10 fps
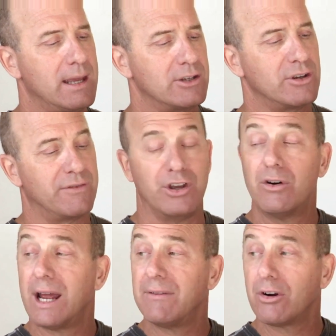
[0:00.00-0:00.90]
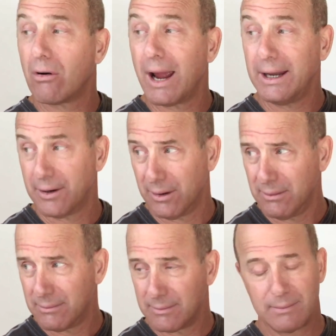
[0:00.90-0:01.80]
So if you don't have a
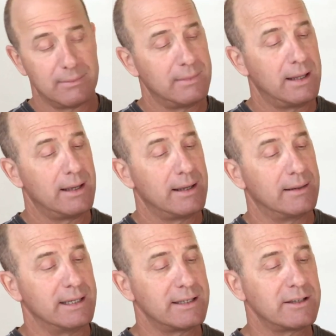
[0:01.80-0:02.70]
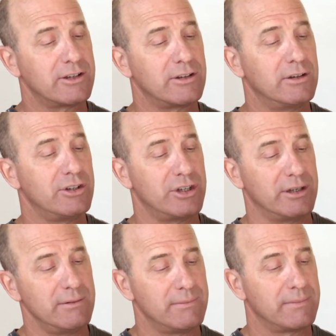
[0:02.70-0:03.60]
grinder, this is a
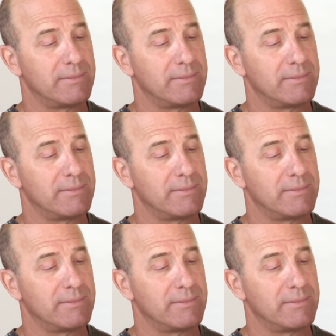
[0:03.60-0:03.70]
solution,